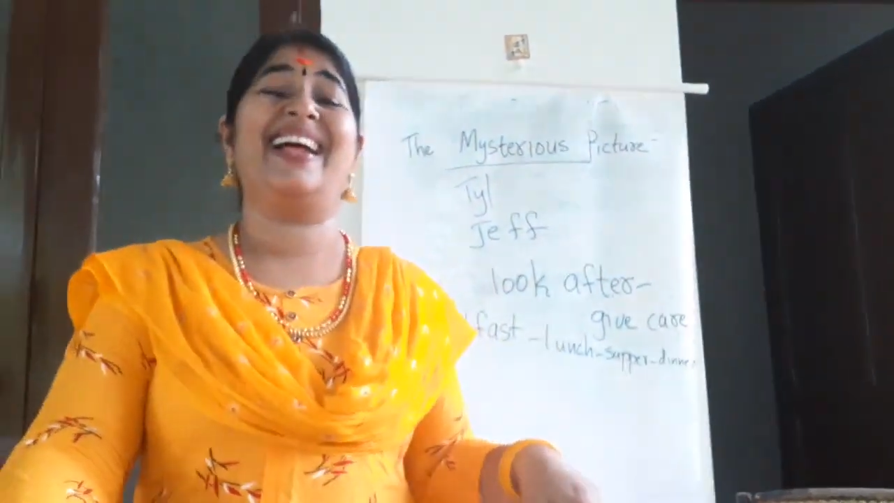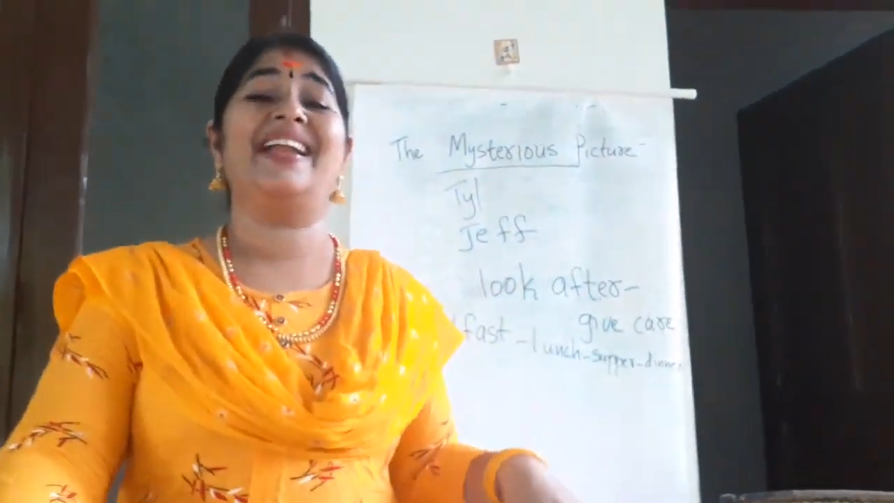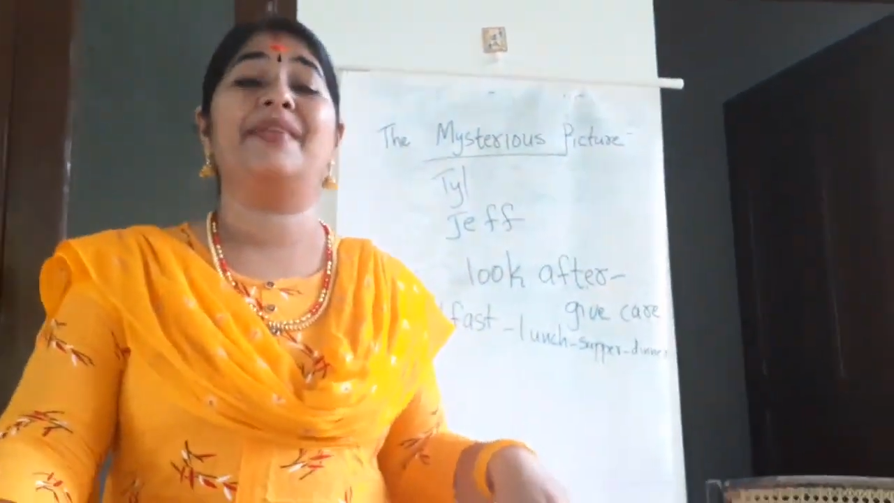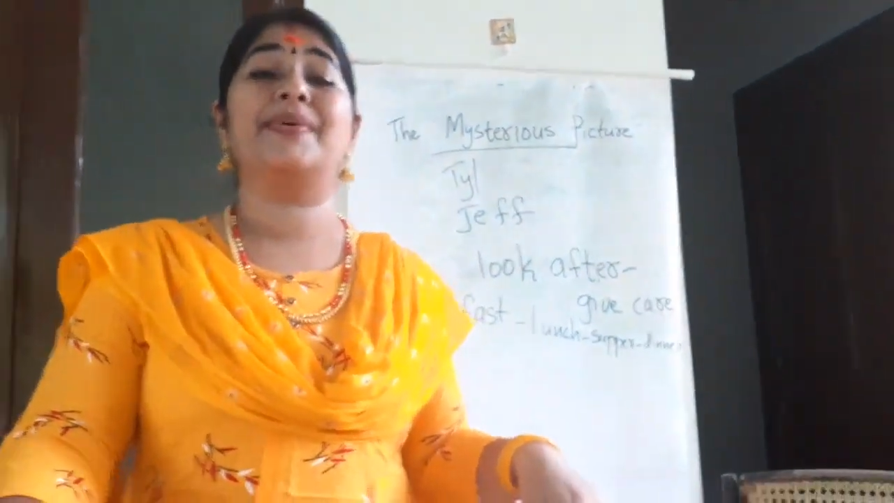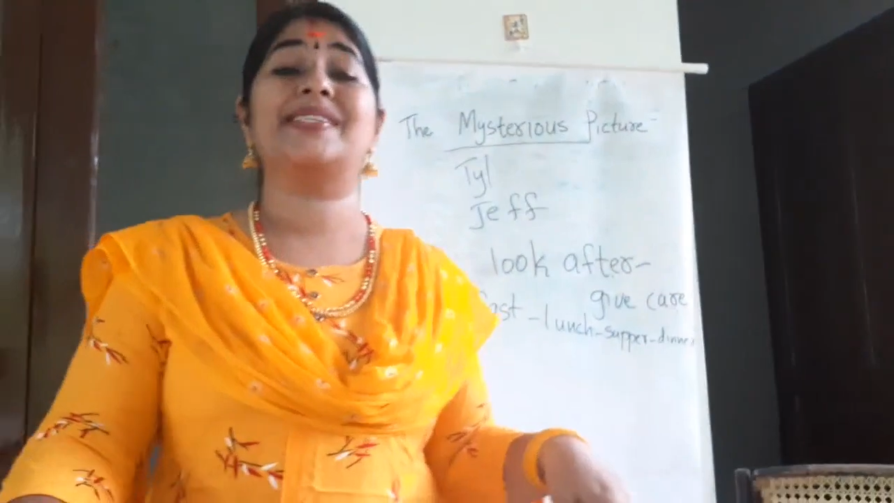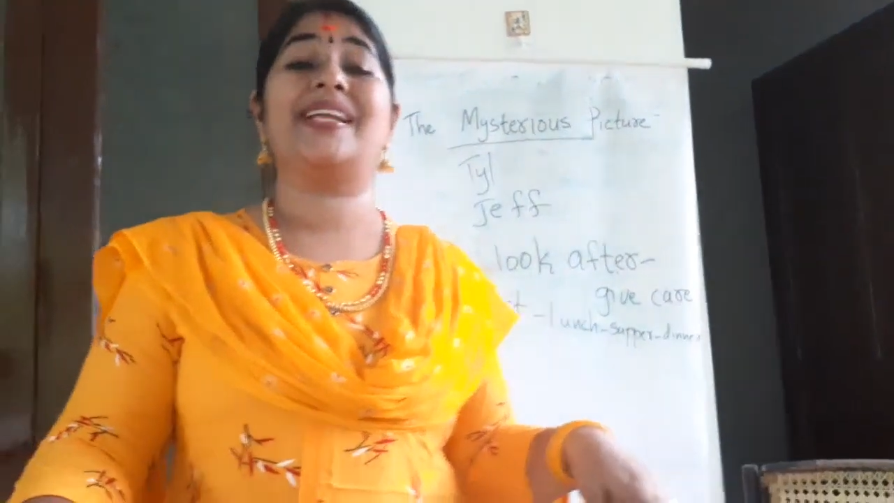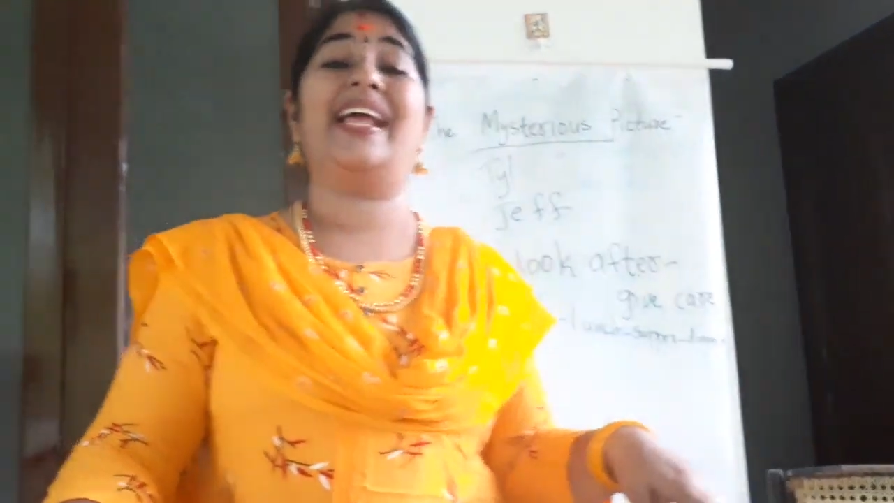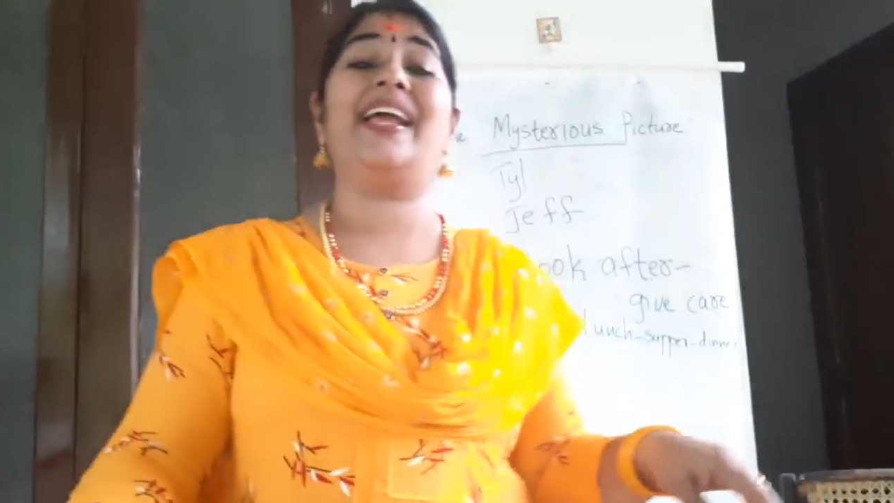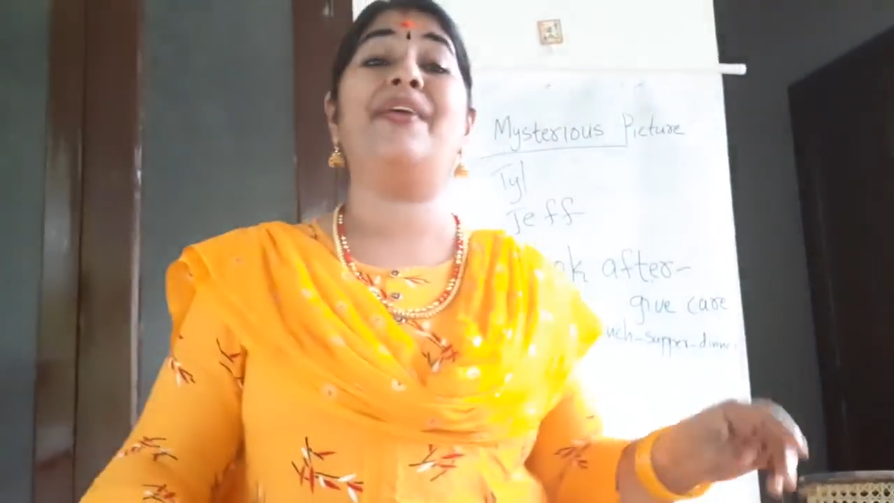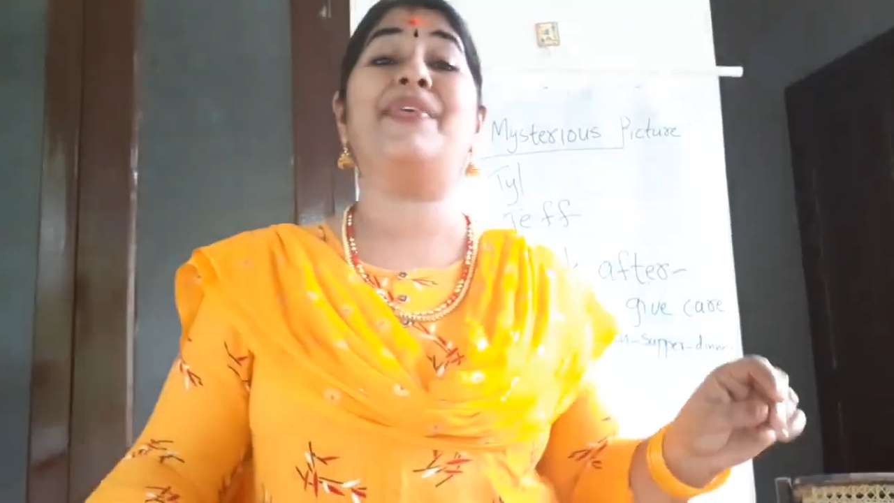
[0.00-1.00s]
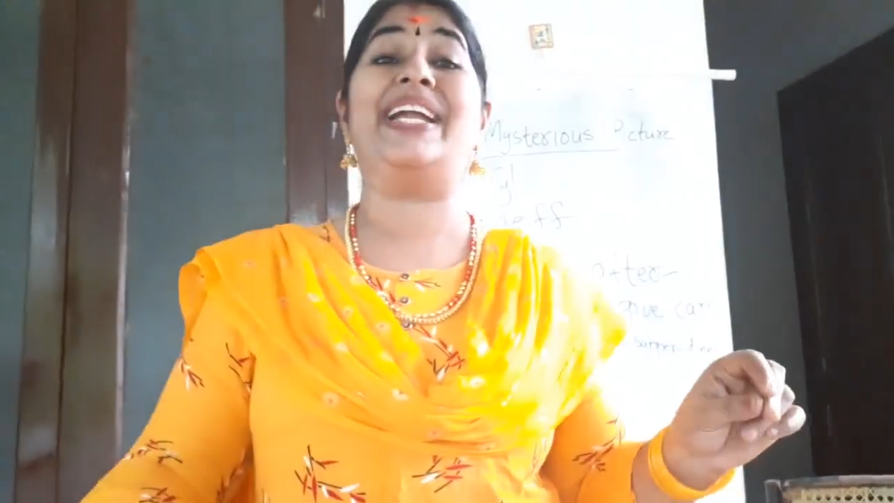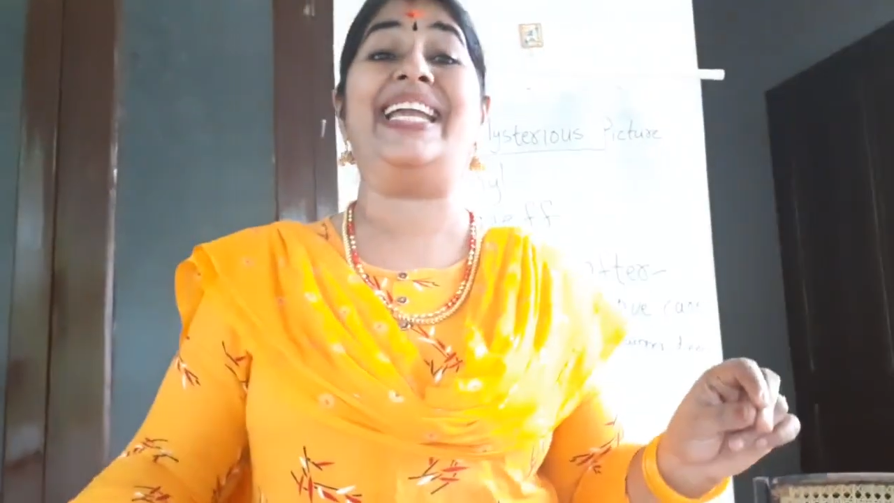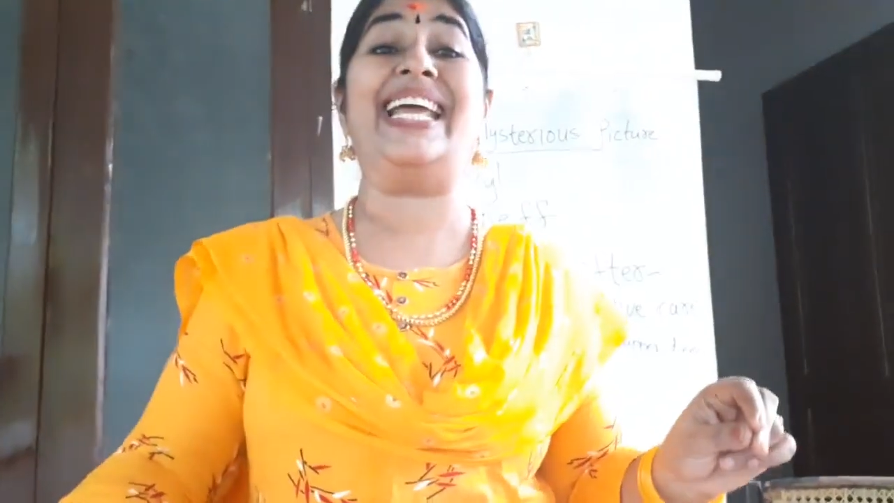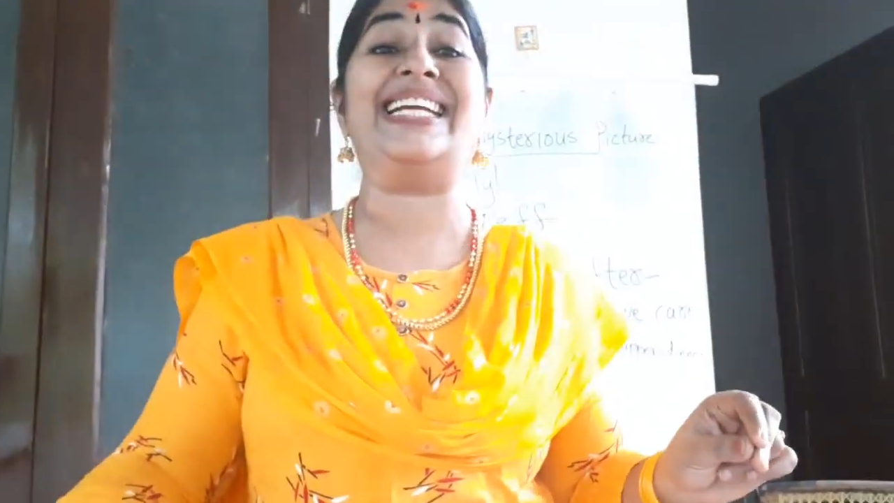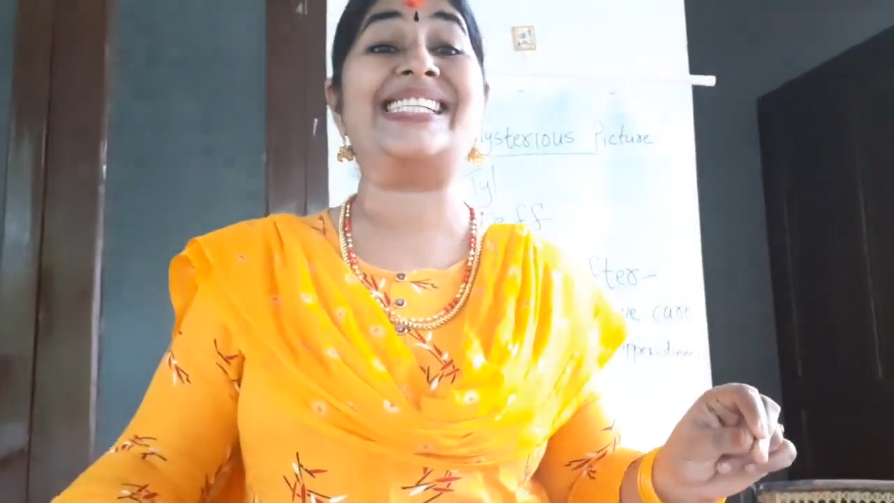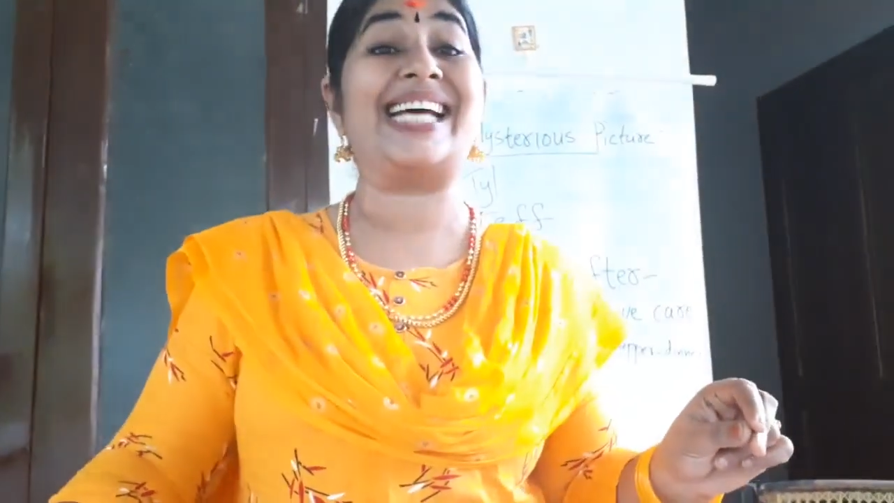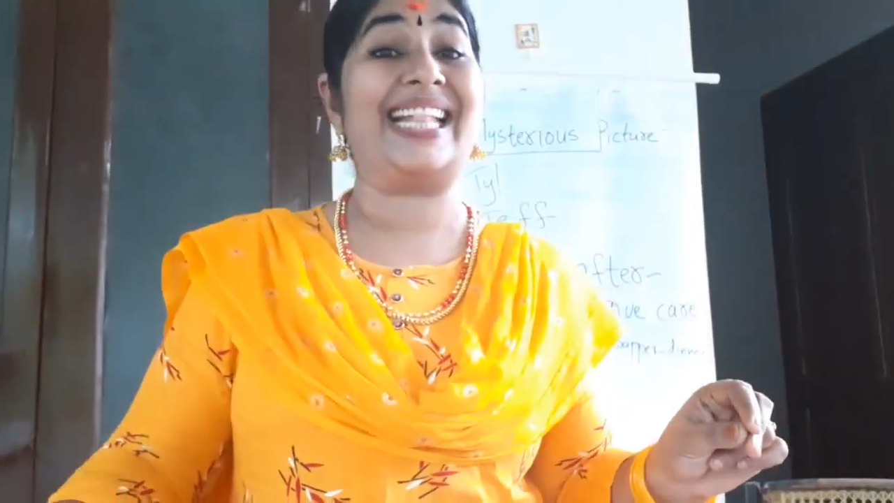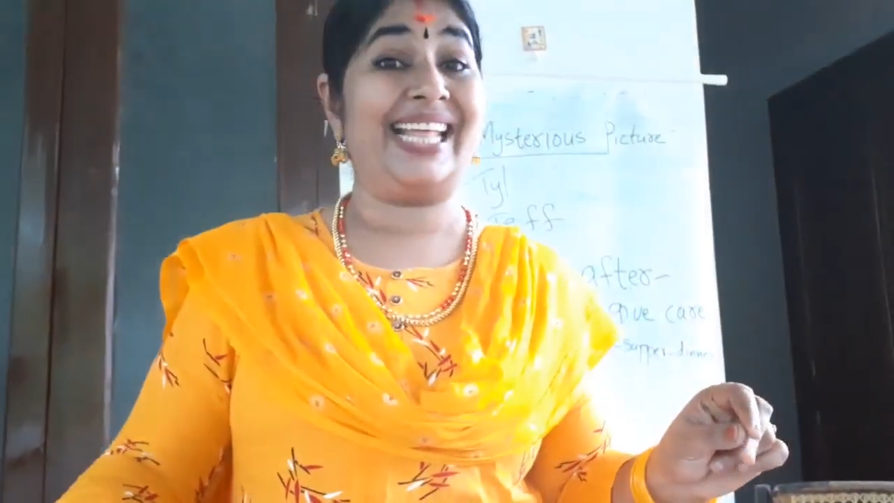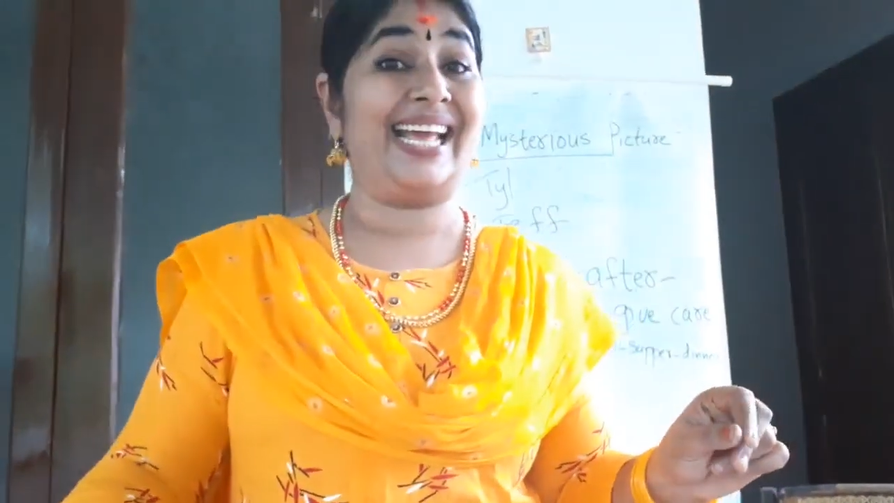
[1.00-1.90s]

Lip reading: and it was like a wedding sadhya.